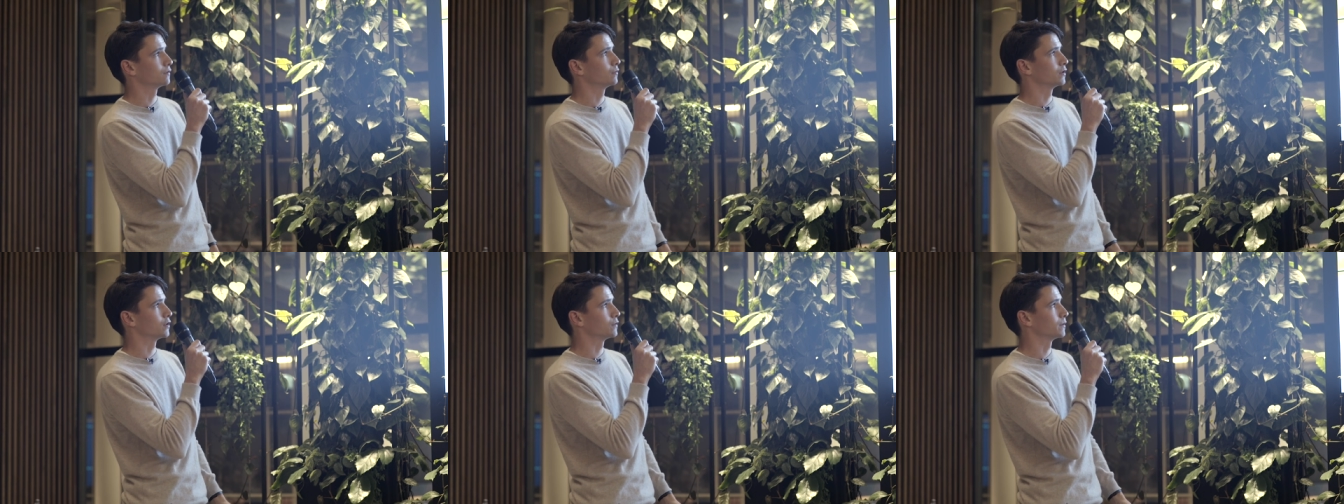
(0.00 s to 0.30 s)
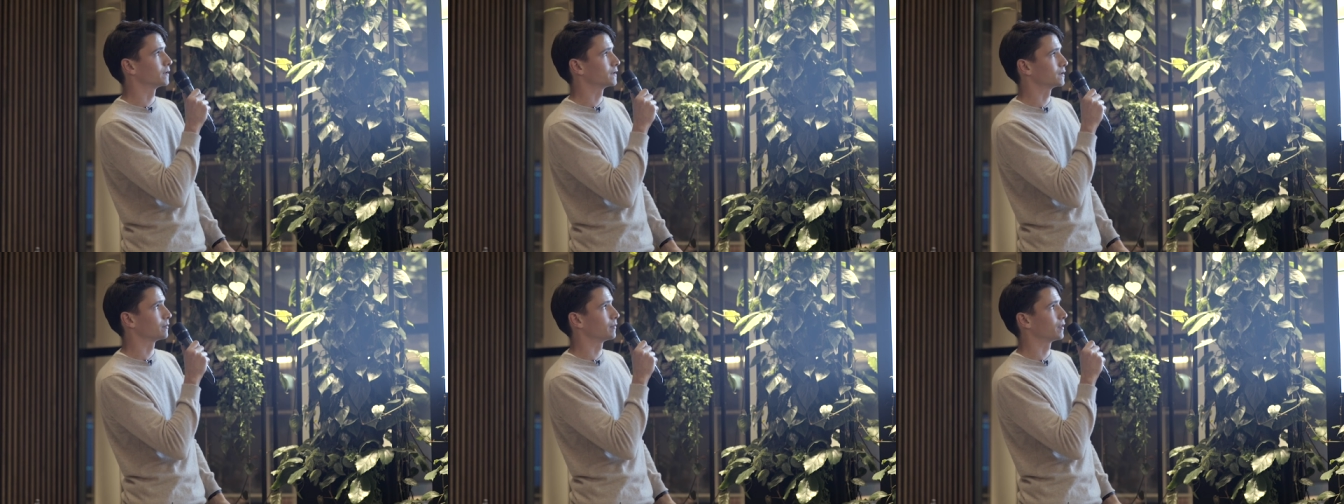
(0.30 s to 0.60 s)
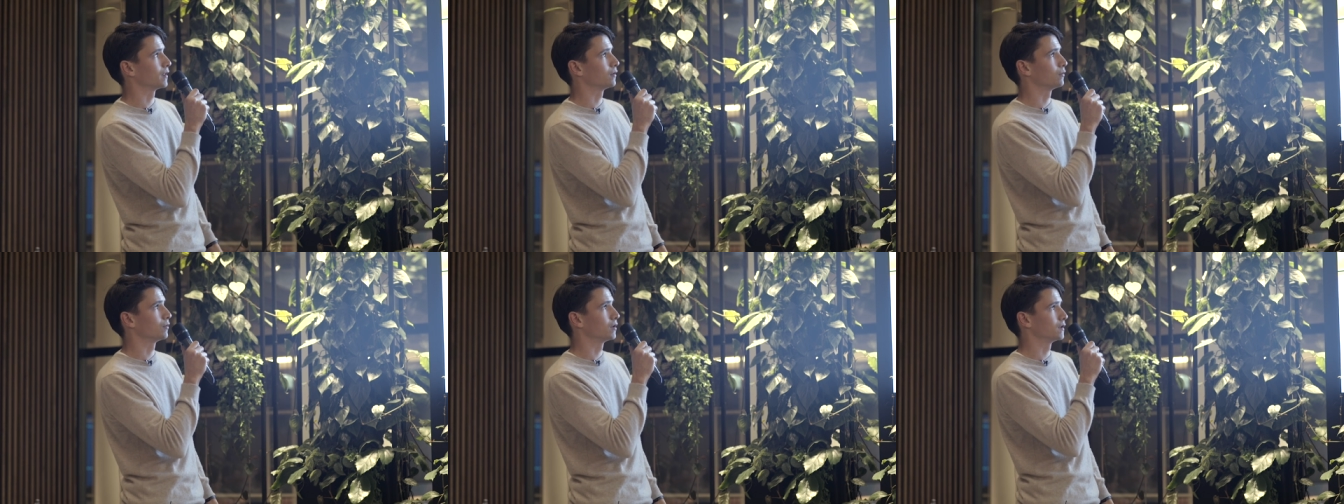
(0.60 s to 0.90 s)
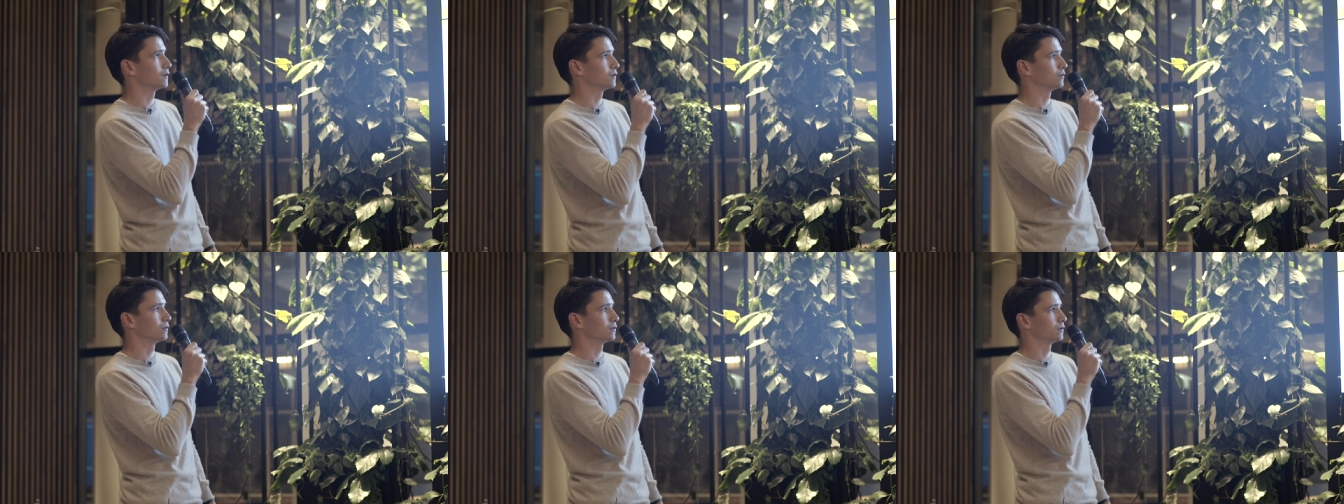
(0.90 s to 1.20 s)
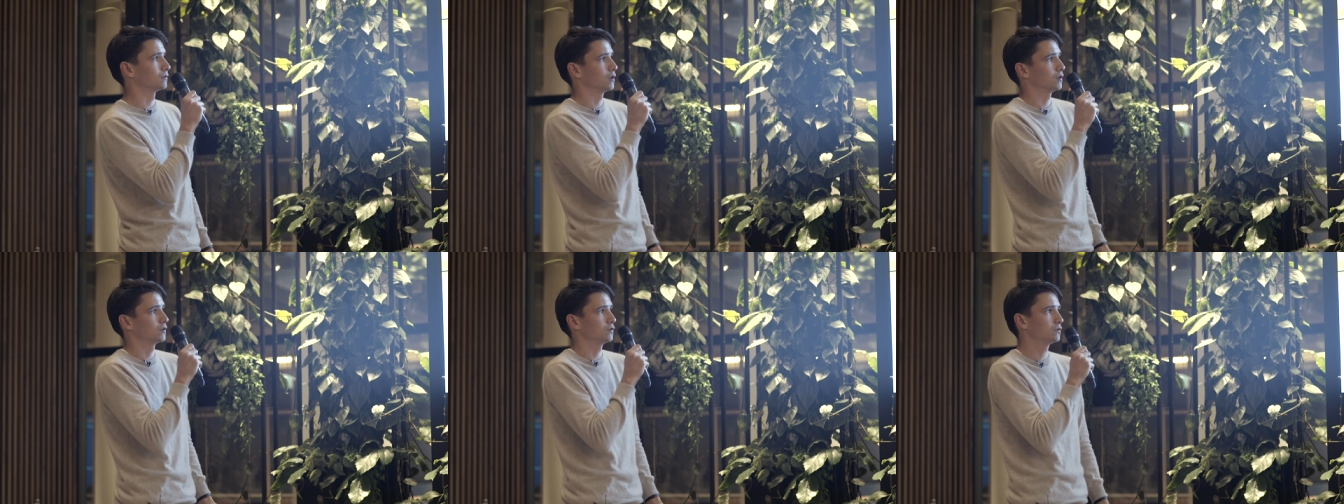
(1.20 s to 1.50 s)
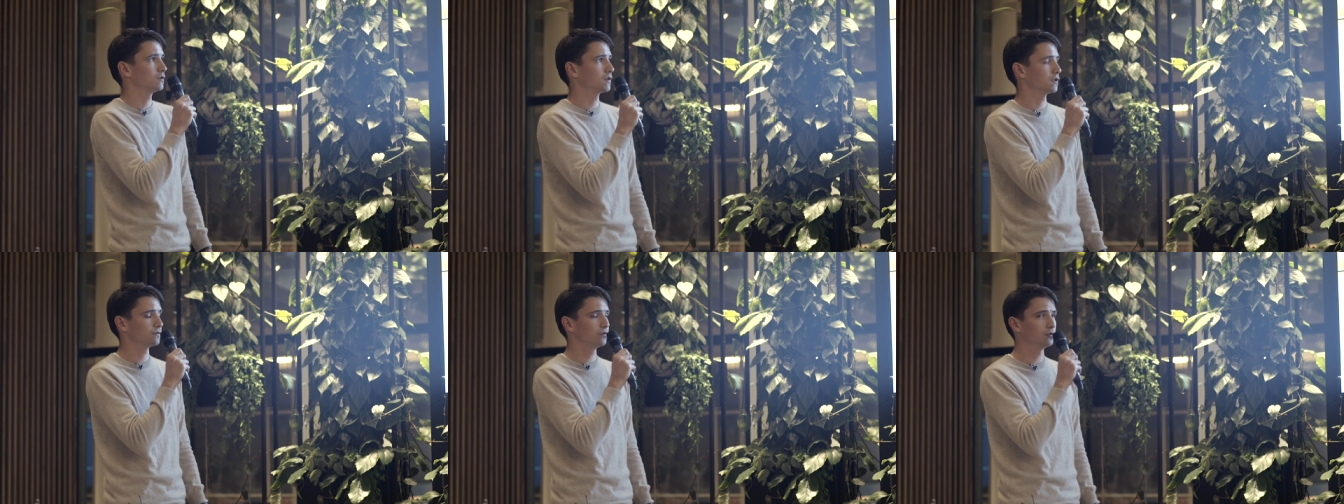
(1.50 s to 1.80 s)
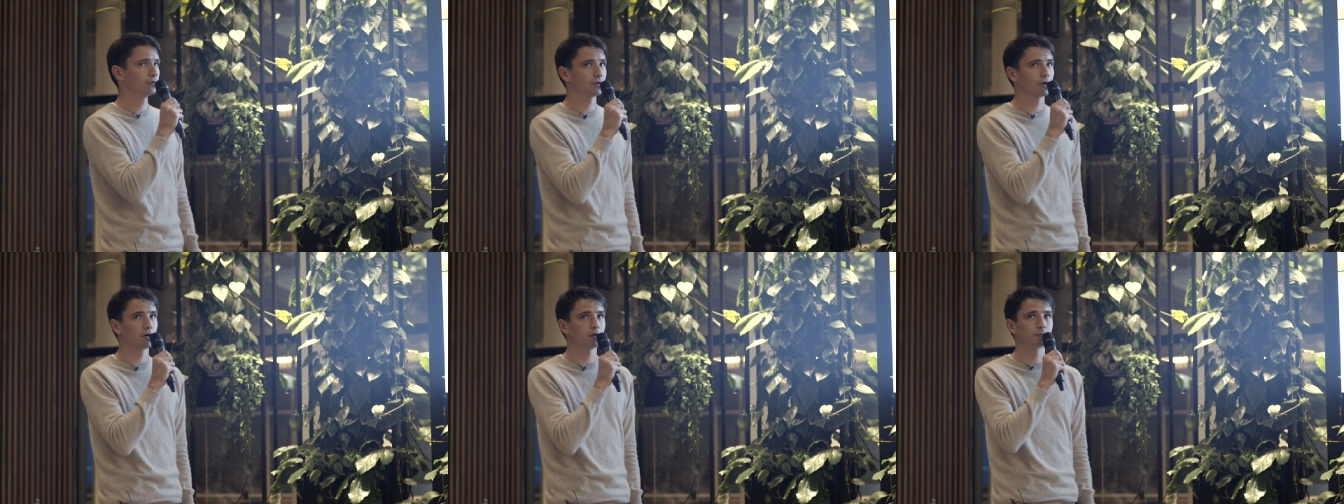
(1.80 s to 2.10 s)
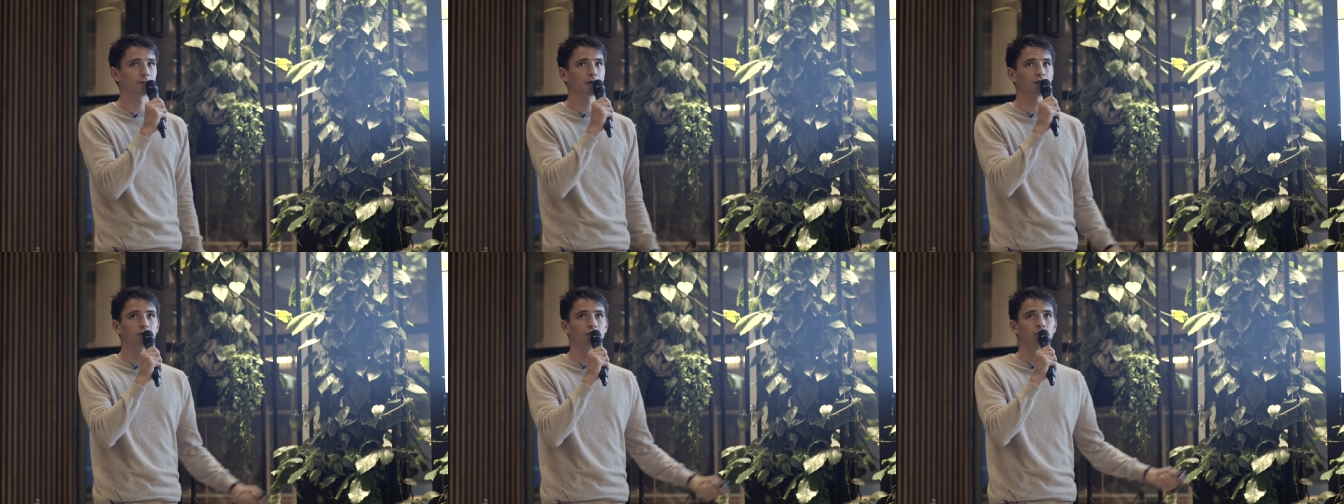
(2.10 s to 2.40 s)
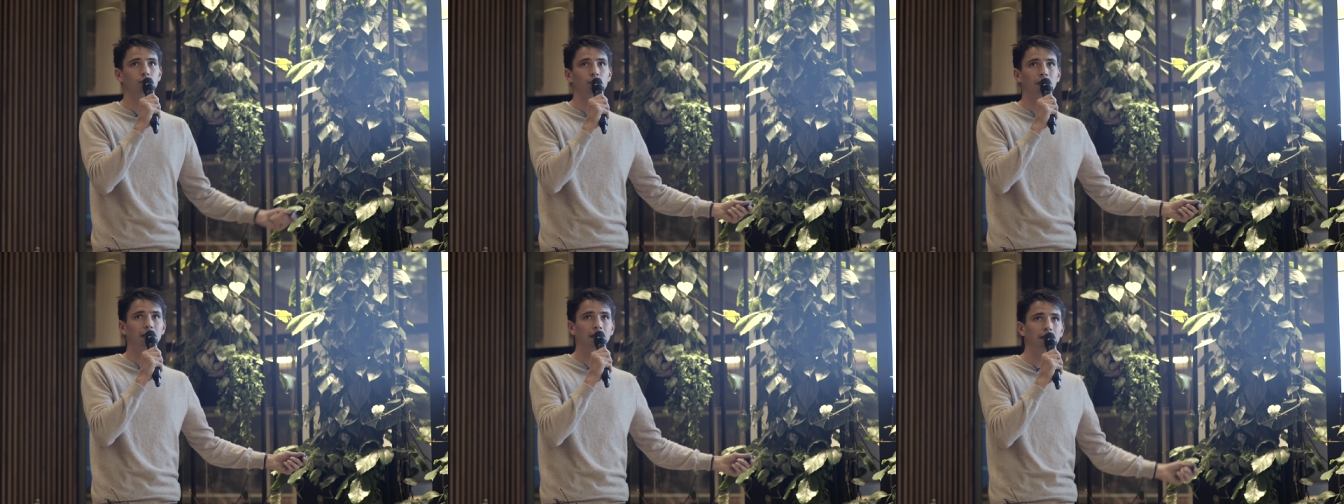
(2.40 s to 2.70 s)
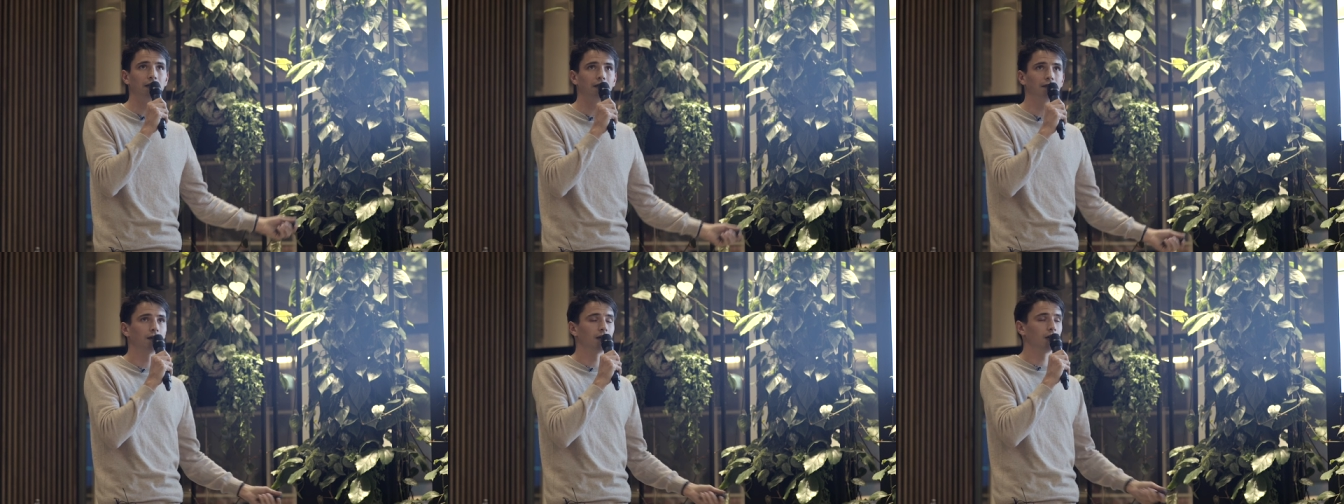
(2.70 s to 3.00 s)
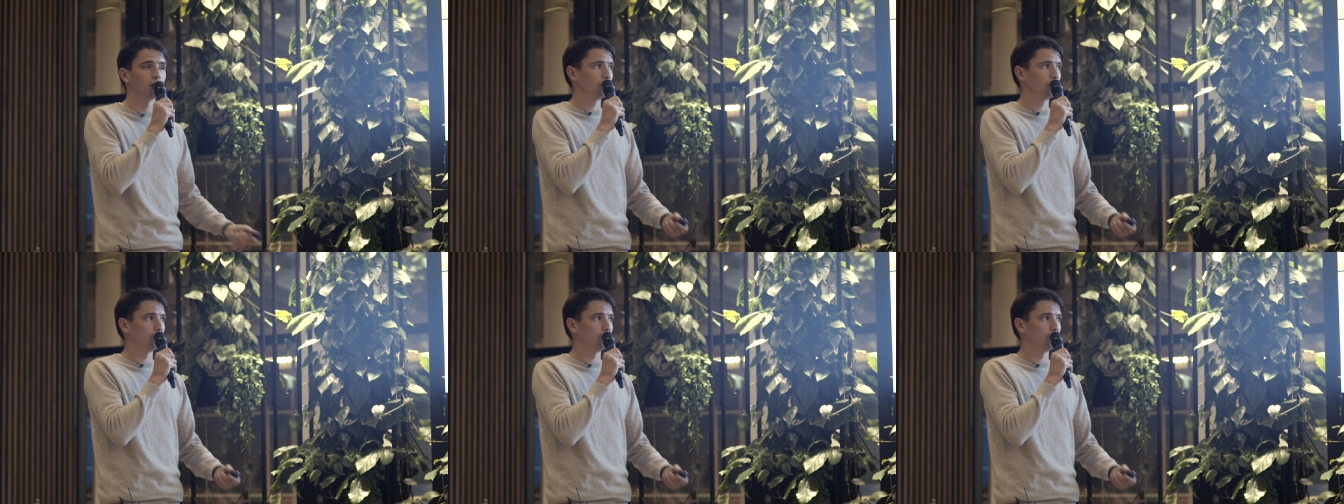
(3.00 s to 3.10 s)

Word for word: which was something really su successful for us because we lead,